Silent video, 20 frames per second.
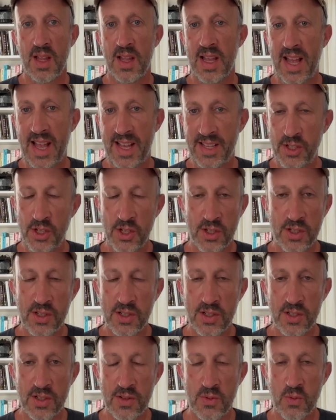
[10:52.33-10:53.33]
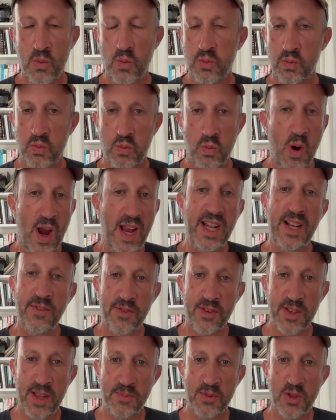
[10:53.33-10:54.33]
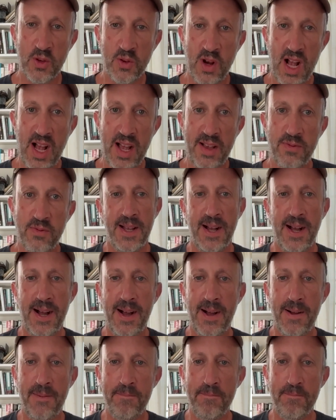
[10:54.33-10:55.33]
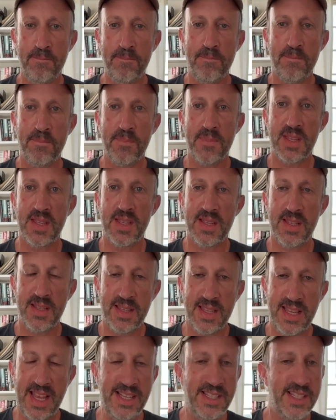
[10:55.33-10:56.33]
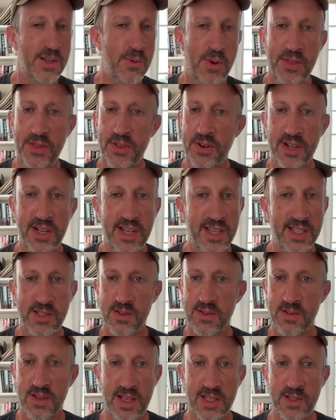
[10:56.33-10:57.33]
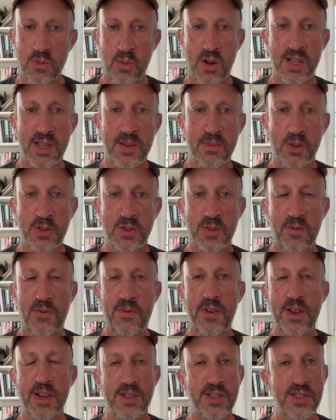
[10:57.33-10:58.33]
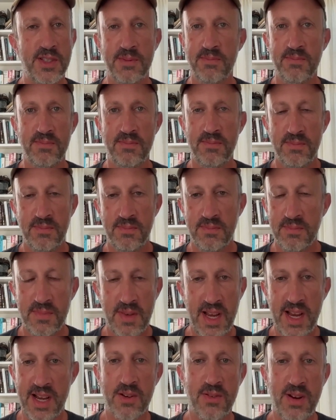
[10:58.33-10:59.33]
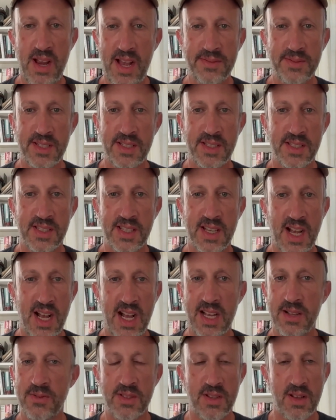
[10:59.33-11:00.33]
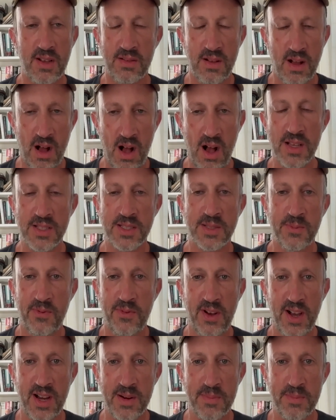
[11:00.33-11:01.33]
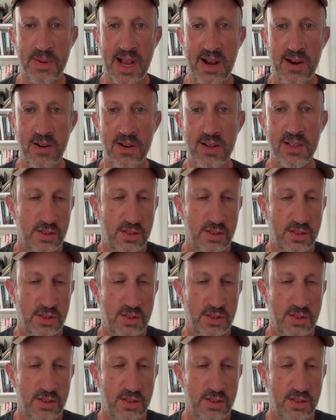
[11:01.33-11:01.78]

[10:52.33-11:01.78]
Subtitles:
you're waiting for them to arrive. The AC-130 is one of the most fearsome aircraft in the sky with awesome firepower.